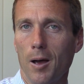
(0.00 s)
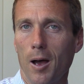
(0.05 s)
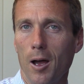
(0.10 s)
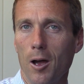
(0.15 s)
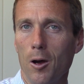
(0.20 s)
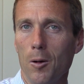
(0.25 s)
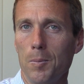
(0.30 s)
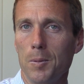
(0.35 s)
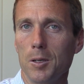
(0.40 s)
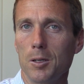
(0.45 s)
I
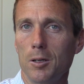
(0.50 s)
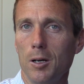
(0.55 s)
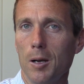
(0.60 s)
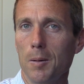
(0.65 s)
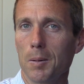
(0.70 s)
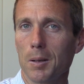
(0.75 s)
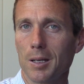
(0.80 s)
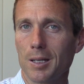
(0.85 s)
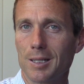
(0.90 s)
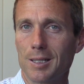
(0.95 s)
hope you're
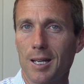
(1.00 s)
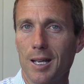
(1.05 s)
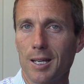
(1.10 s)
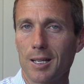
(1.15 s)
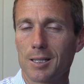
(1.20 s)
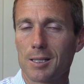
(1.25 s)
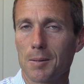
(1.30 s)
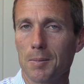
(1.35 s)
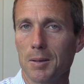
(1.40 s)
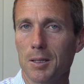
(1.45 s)
able to
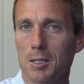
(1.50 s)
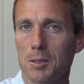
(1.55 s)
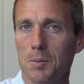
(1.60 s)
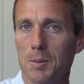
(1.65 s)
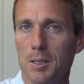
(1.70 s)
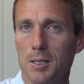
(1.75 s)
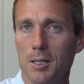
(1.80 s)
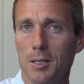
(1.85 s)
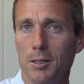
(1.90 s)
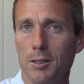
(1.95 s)
take some of this
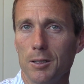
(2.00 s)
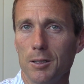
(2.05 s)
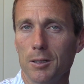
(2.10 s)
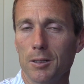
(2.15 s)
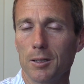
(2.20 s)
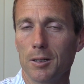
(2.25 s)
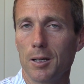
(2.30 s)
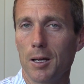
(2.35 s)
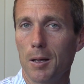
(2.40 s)
material